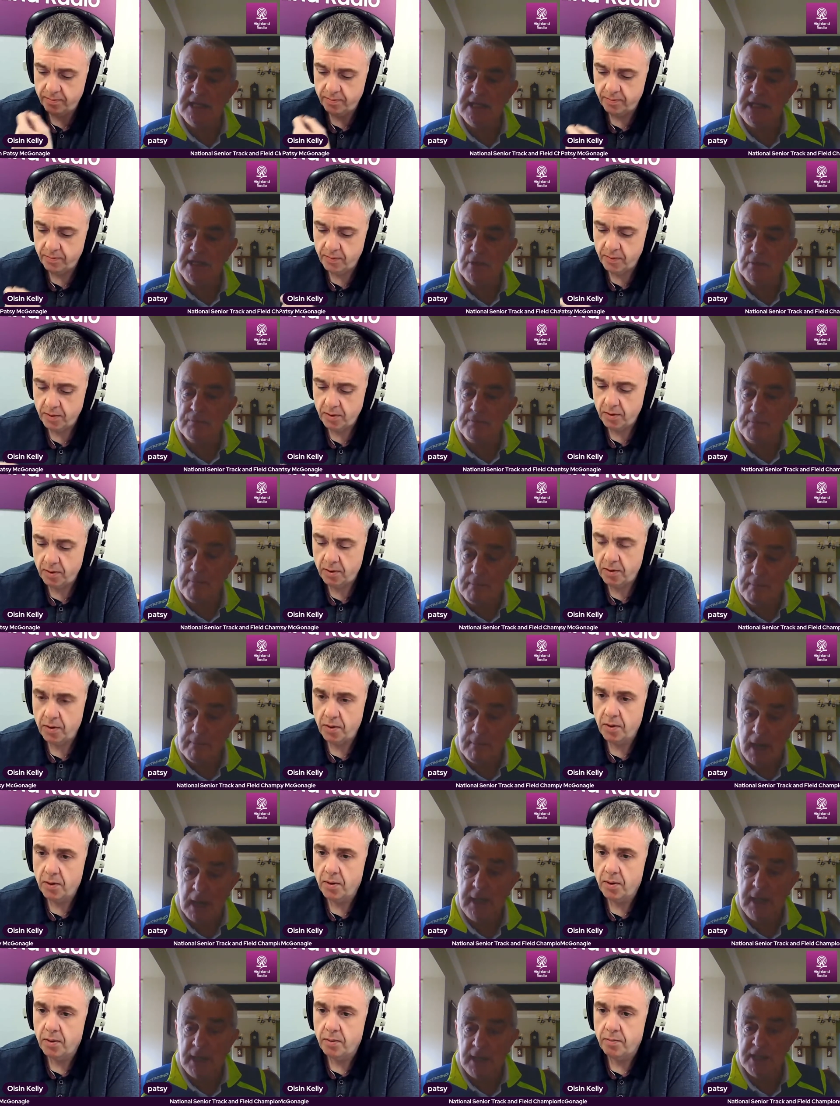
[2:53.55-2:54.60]
Speaker 1: You know,
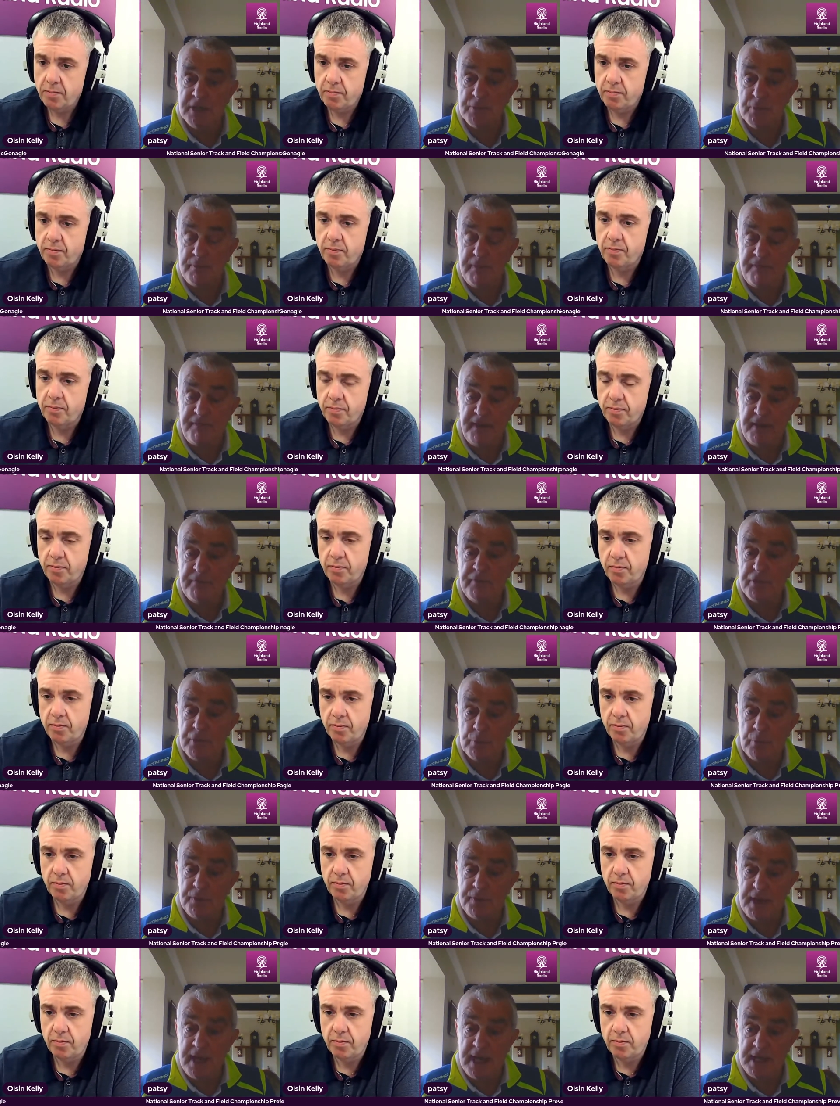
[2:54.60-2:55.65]
Mark English would be favourite to
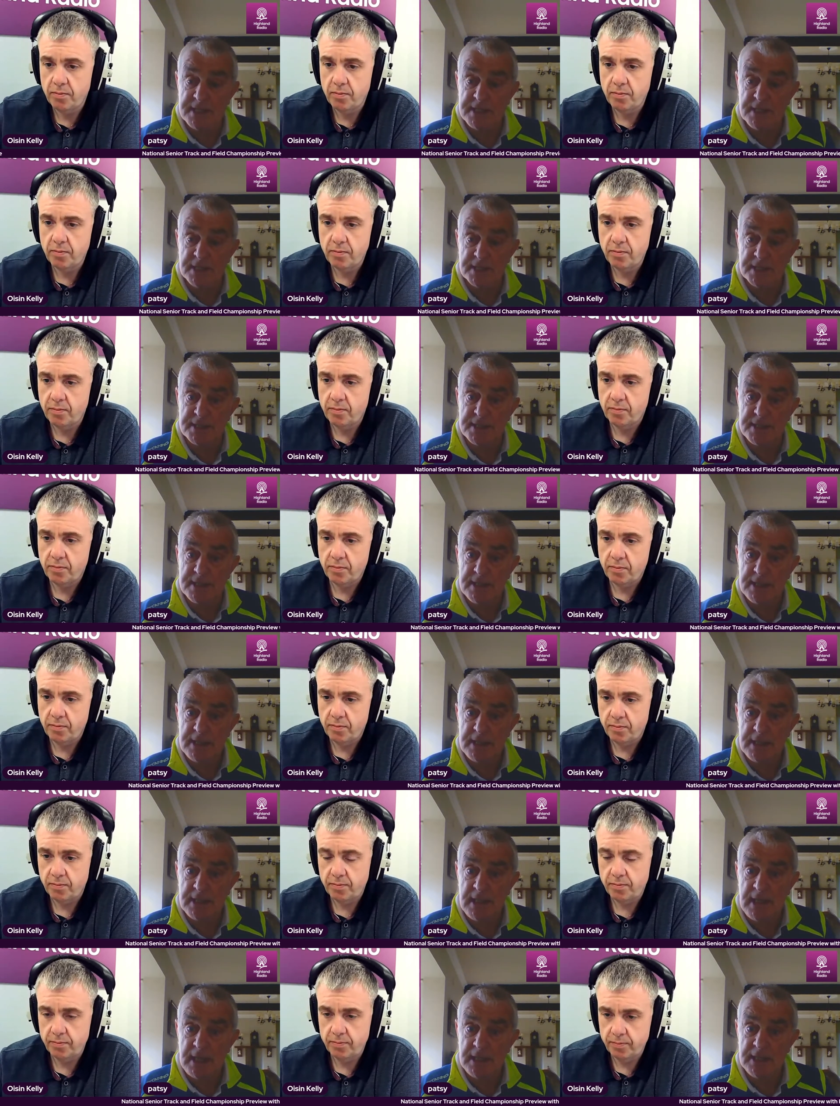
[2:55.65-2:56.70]
win the Nationals,
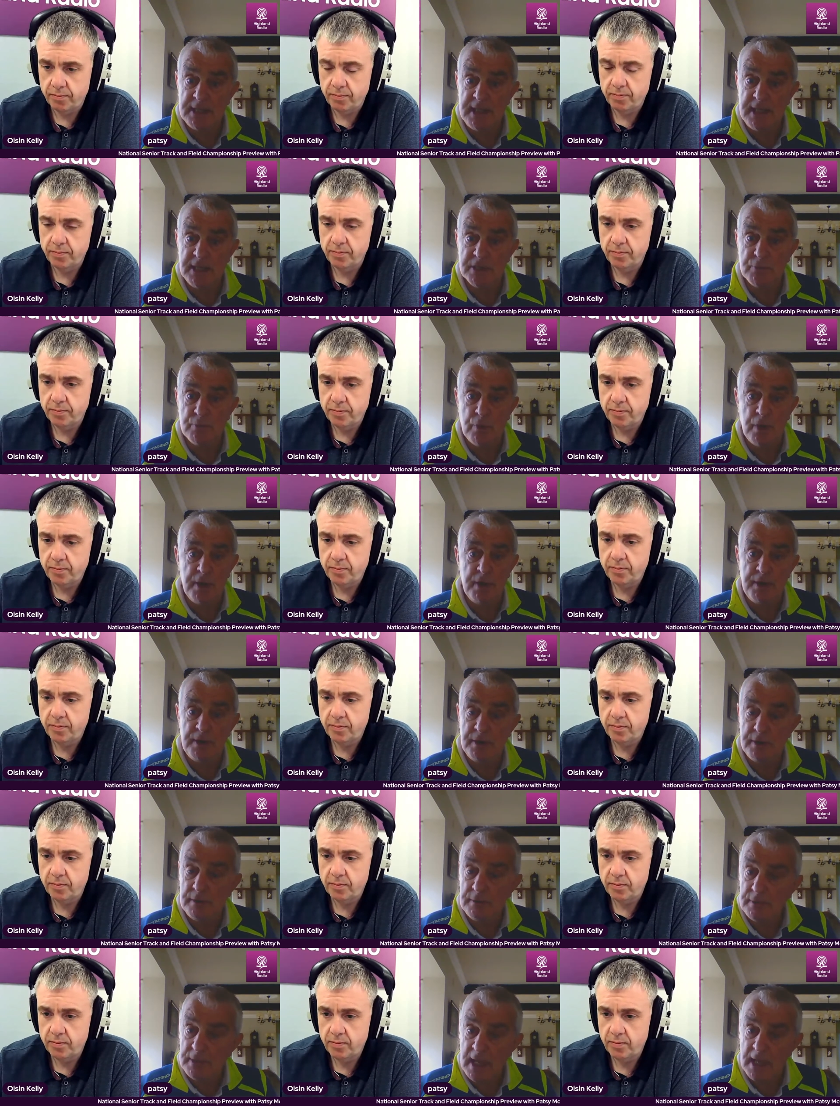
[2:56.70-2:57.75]
and he has won
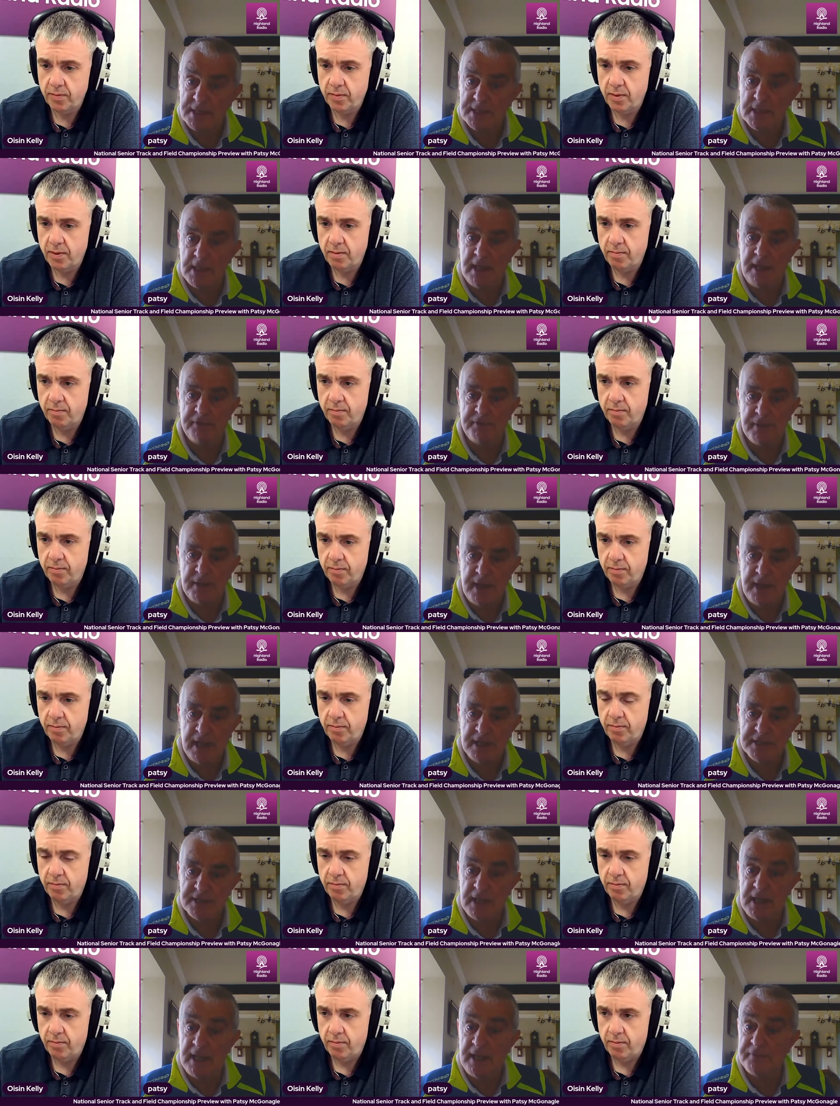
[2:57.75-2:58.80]
national after
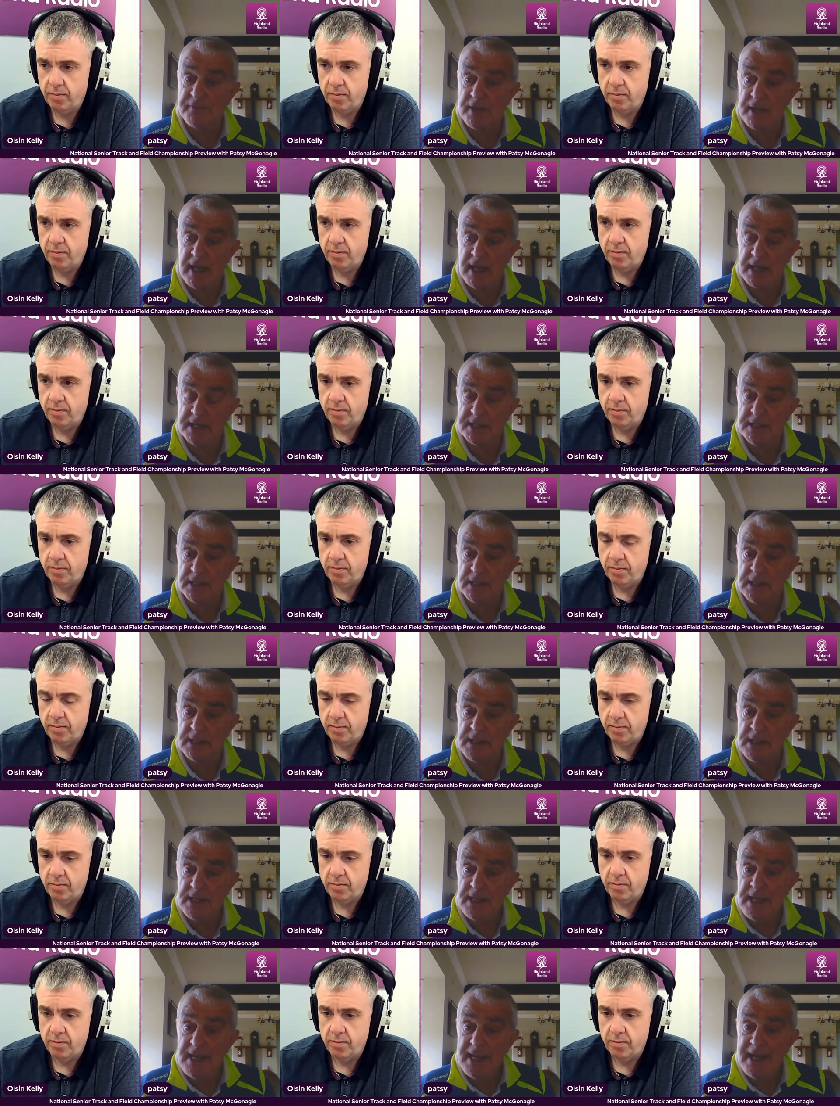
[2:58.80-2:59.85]
national after national,
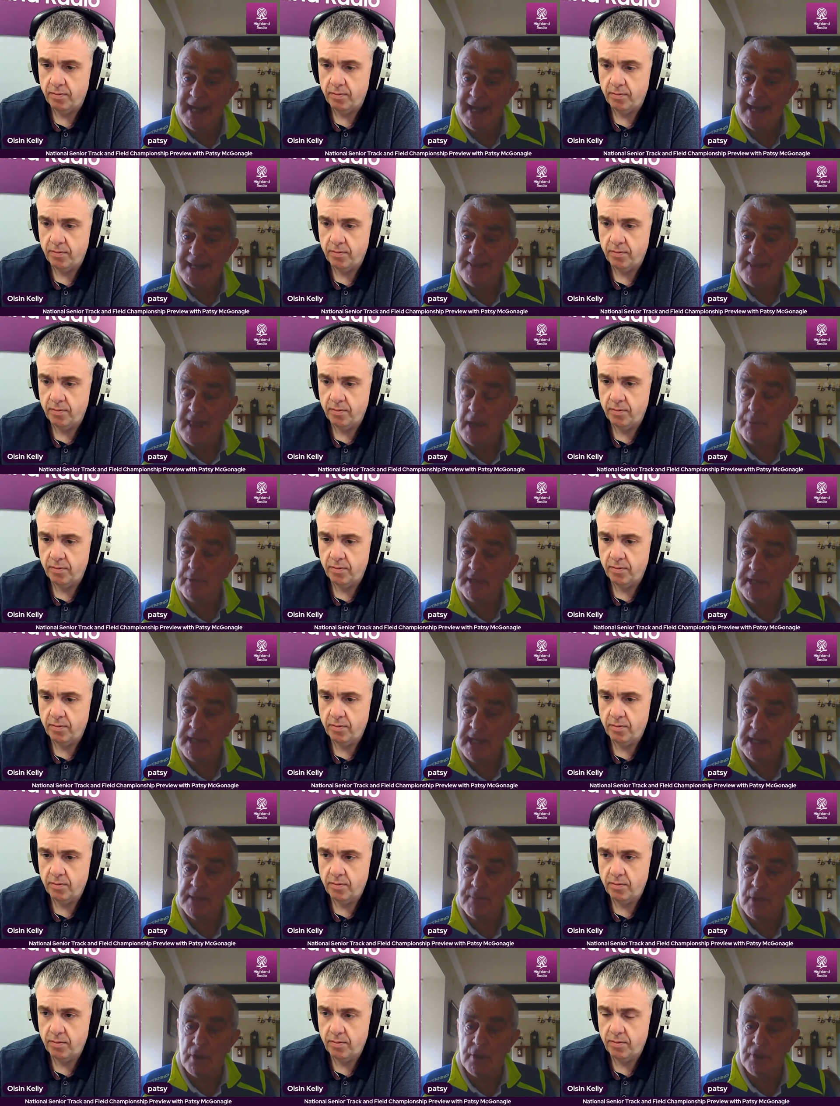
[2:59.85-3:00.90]
and that would
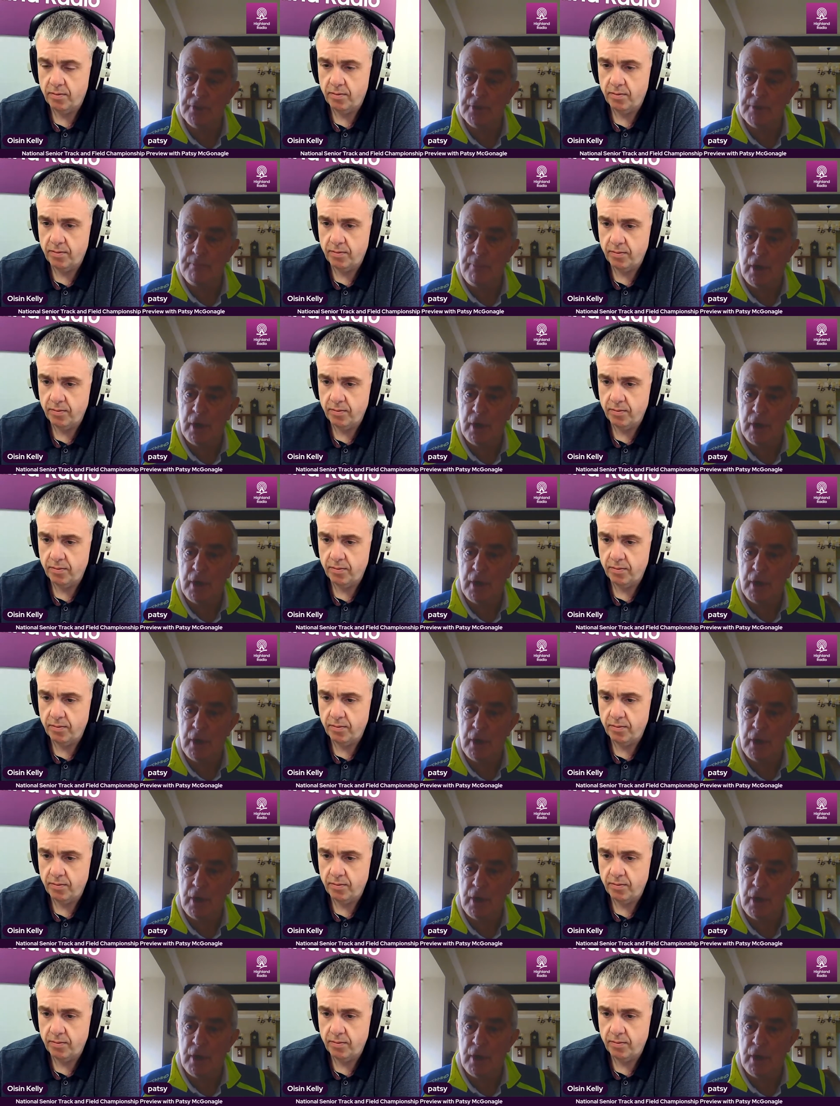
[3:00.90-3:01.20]
gain him hundred